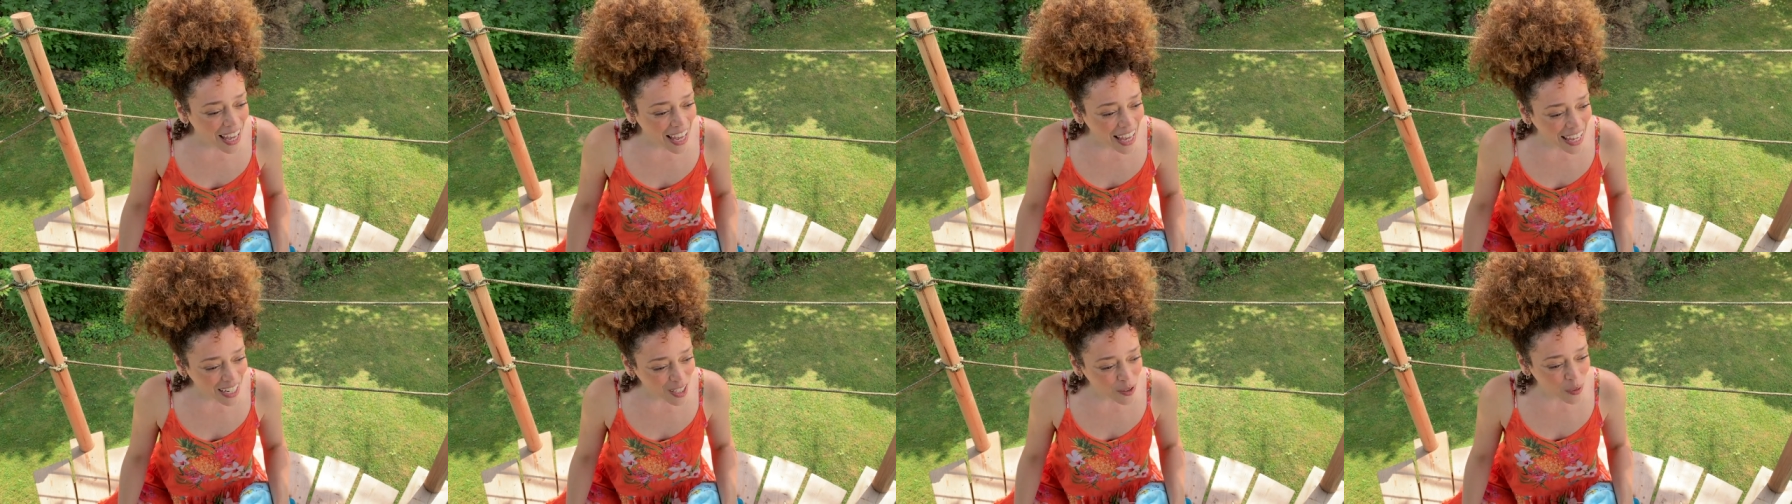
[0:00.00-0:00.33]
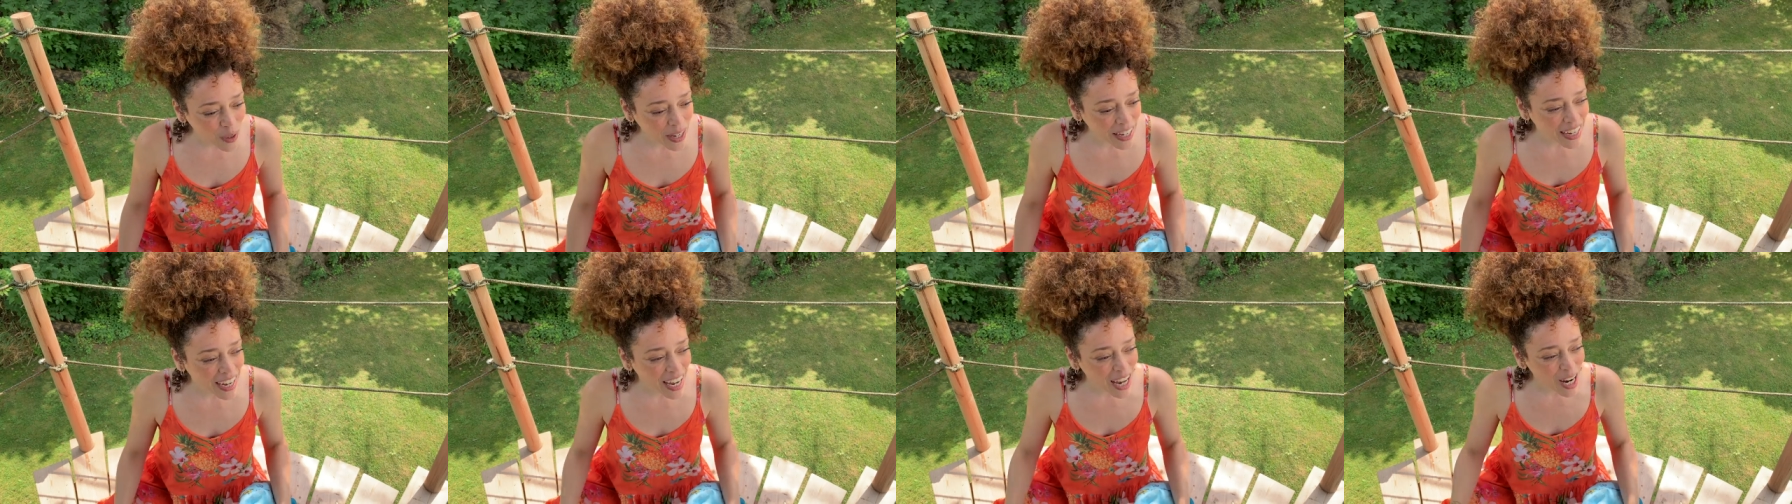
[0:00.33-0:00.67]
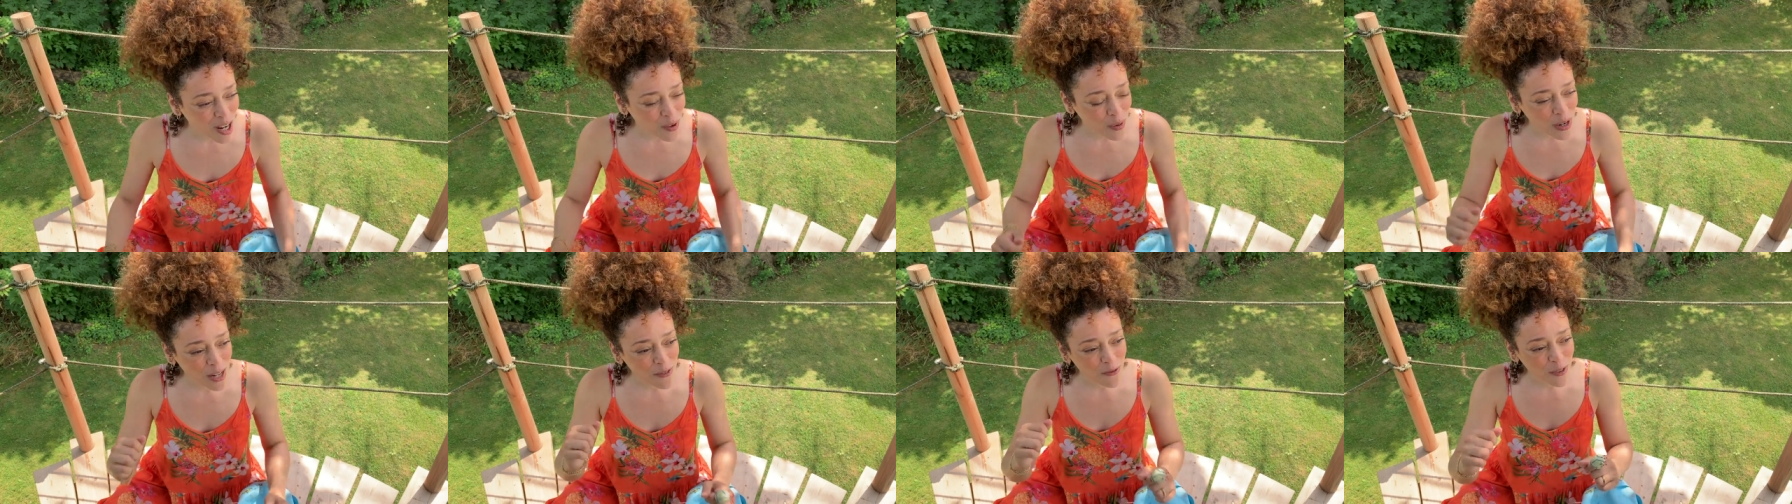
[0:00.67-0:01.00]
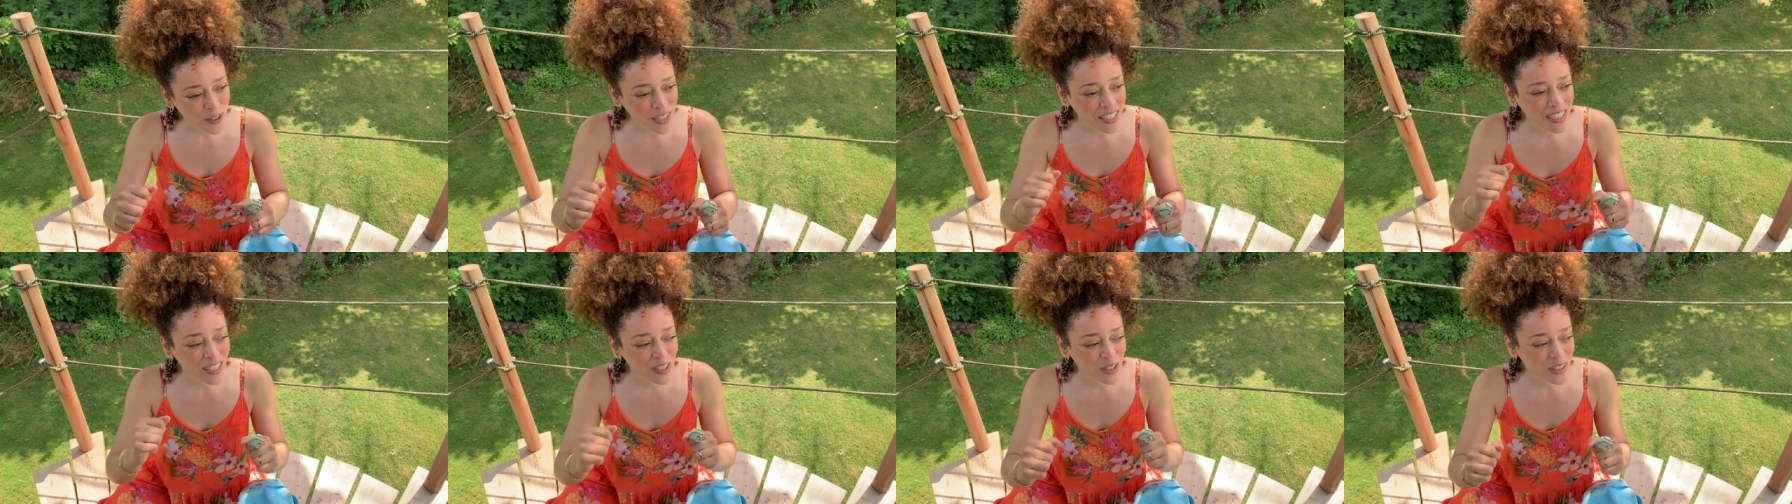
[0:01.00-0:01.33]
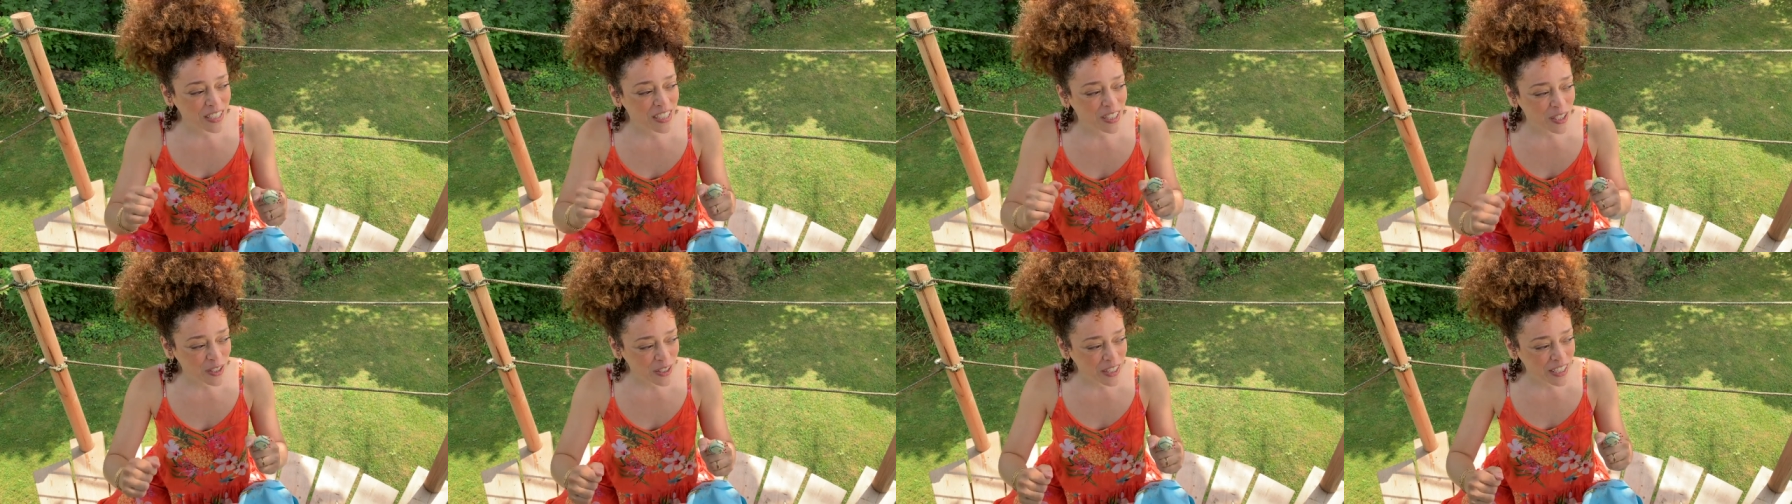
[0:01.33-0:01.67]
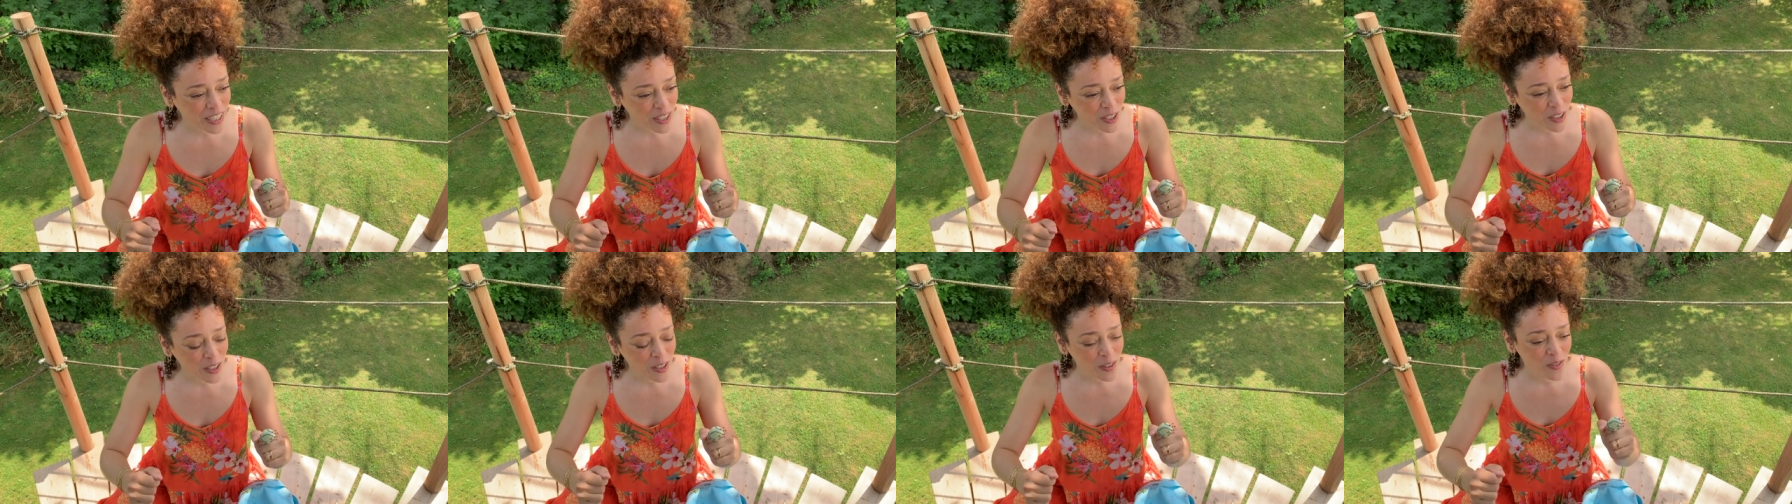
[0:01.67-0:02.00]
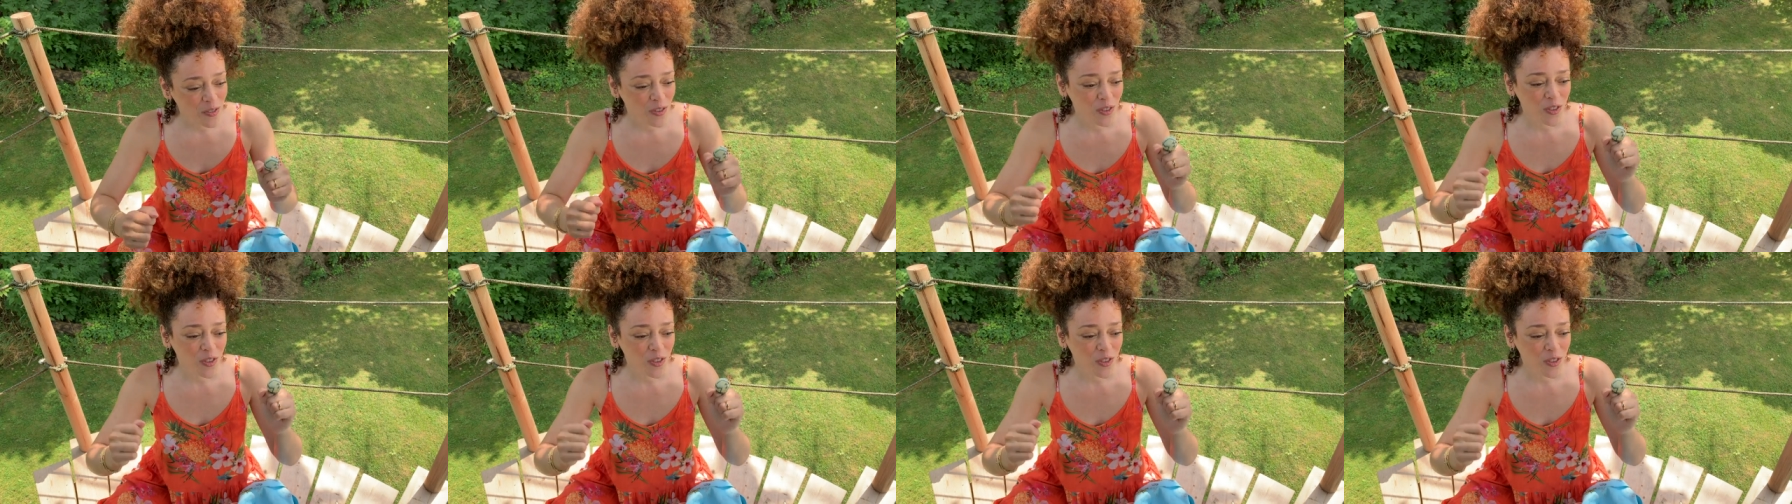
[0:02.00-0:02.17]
Anyway, I ran for killer, killer, killer,